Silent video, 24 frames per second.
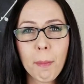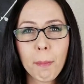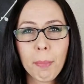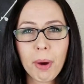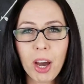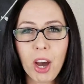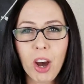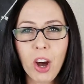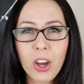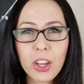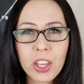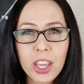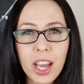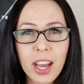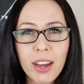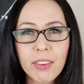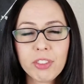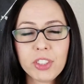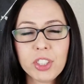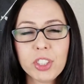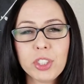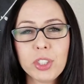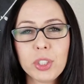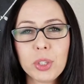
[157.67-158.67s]
but all you
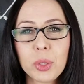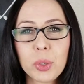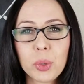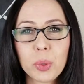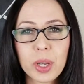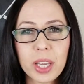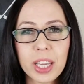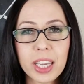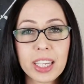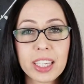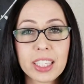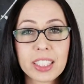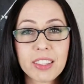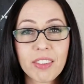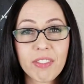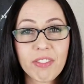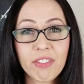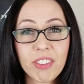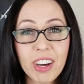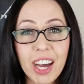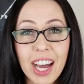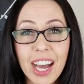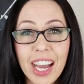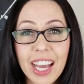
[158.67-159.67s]
have to do is
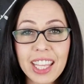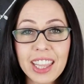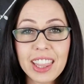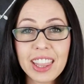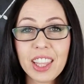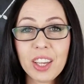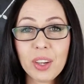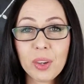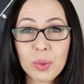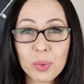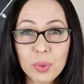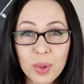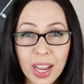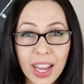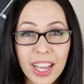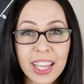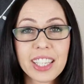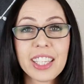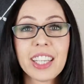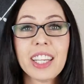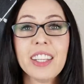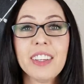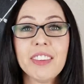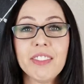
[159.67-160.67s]
find the
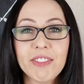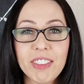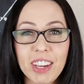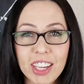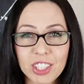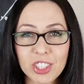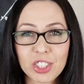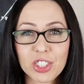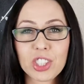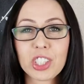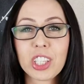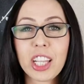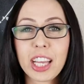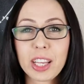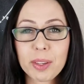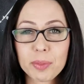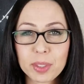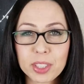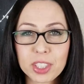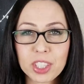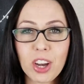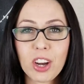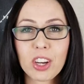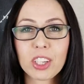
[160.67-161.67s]
right investor like
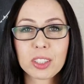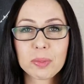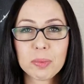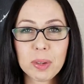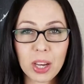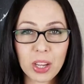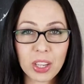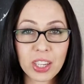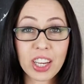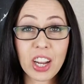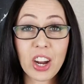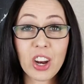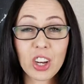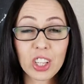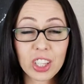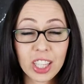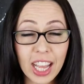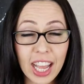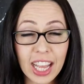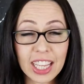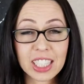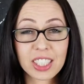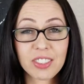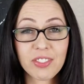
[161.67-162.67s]
we talked about in our
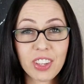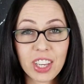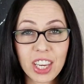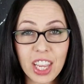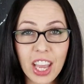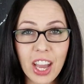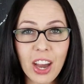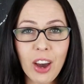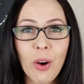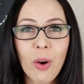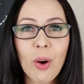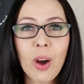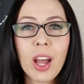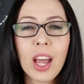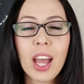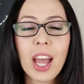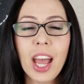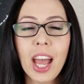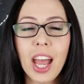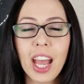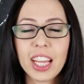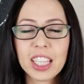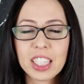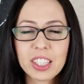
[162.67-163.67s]
last video.
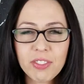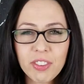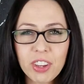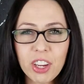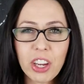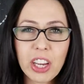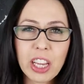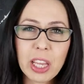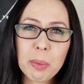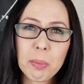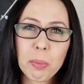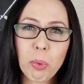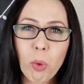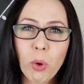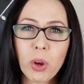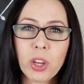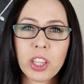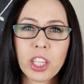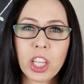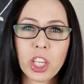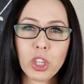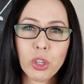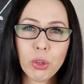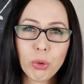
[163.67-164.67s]
It's very
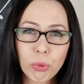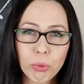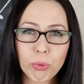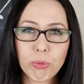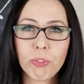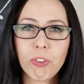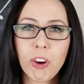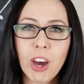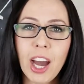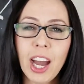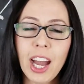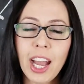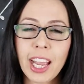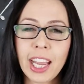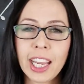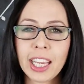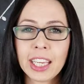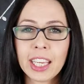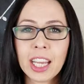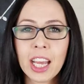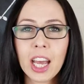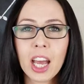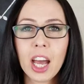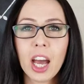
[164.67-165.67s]
important that you
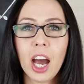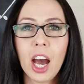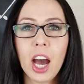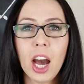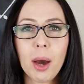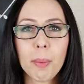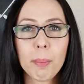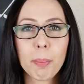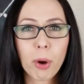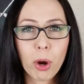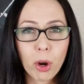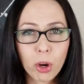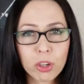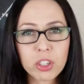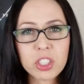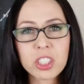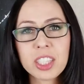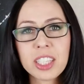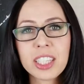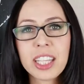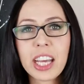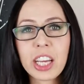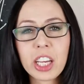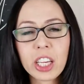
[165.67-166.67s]
find a
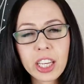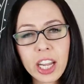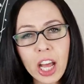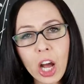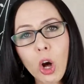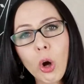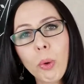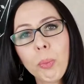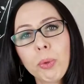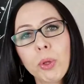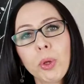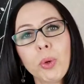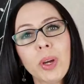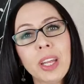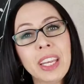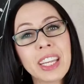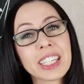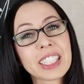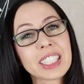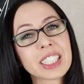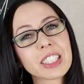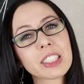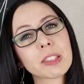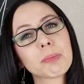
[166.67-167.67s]
person that can help you and
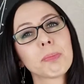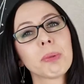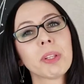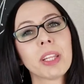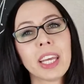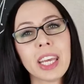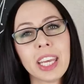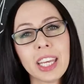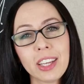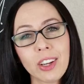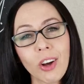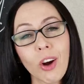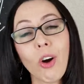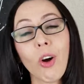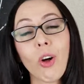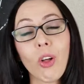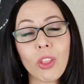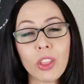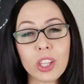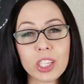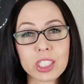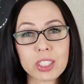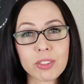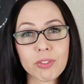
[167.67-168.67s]
explain
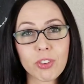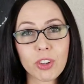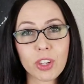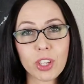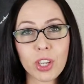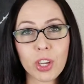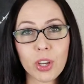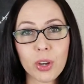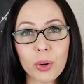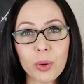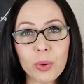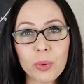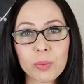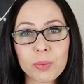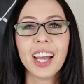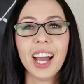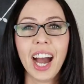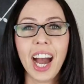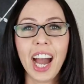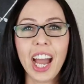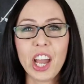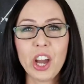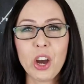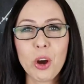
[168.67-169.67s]
all this for you.
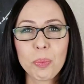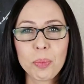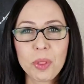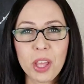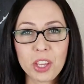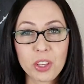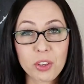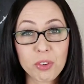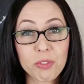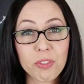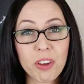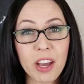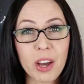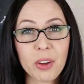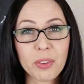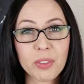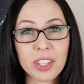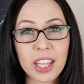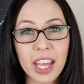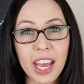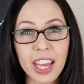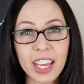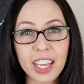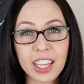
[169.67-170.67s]
I hope that you
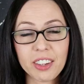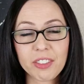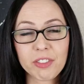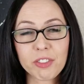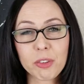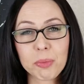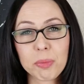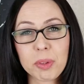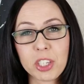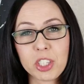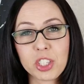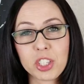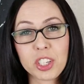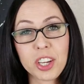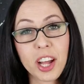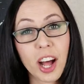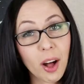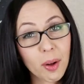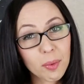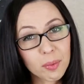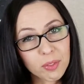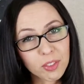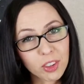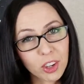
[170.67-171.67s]
found that information
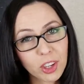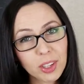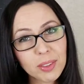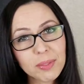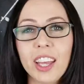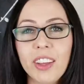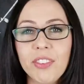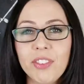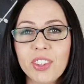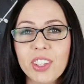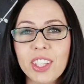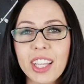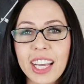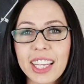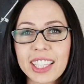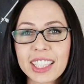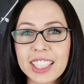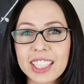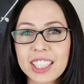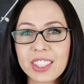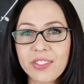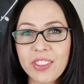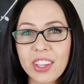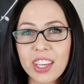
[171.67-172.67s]
helpful. If you like
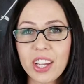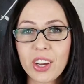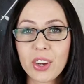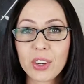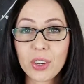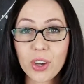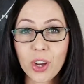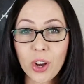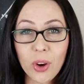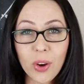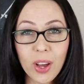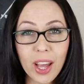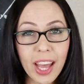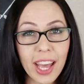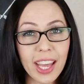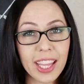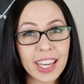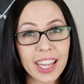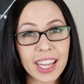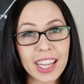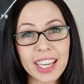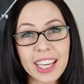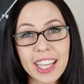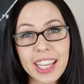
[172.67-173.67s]
this video, go
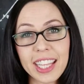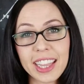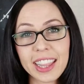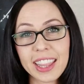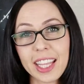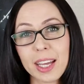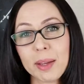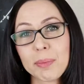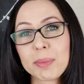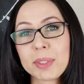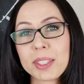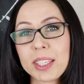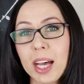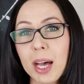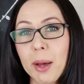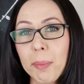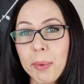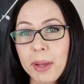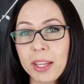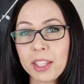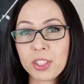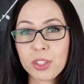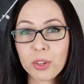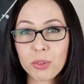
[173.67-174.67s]
ahead and hit thumbs
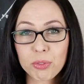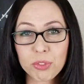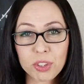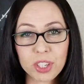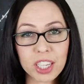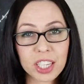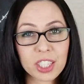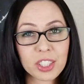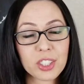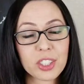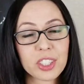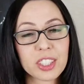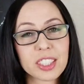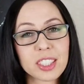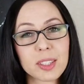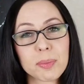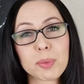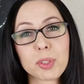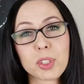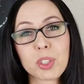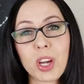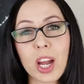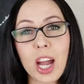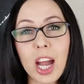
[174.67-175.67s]
up and don't forget to
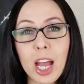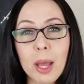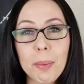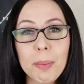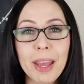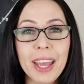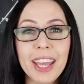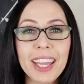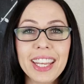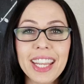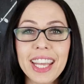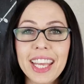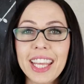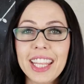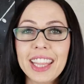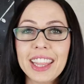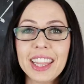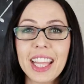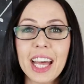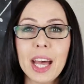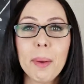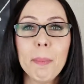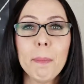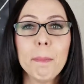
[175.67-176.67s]
subscribe and
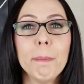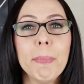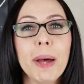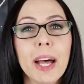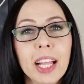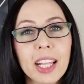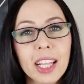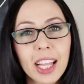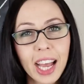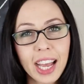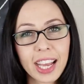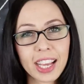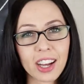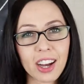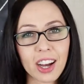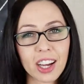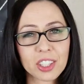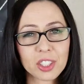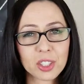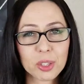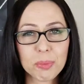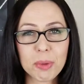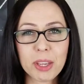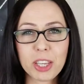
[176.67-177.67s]
hit that bell
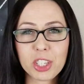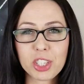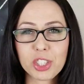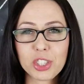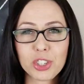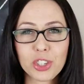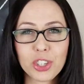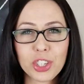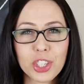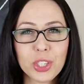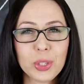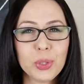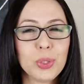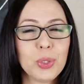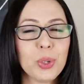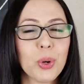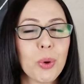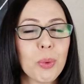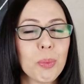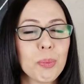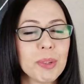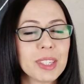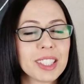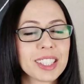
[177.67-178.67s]
icon to make sure you
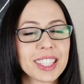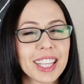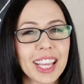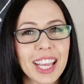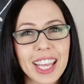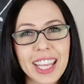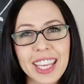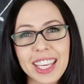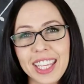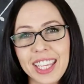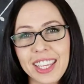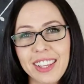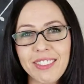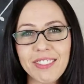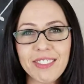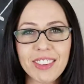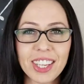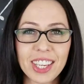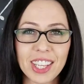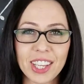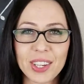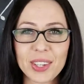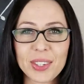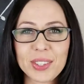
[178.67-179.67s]
don't miss any
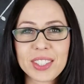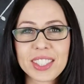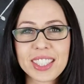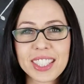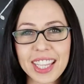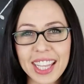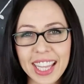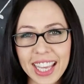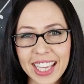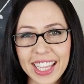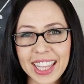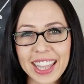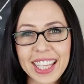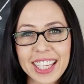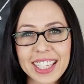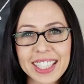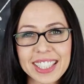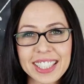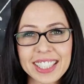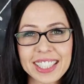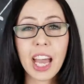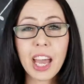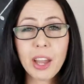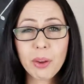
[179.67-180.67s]
videos like
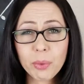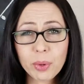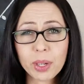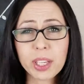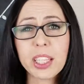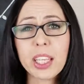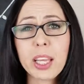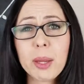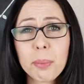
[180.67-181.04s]
this. I really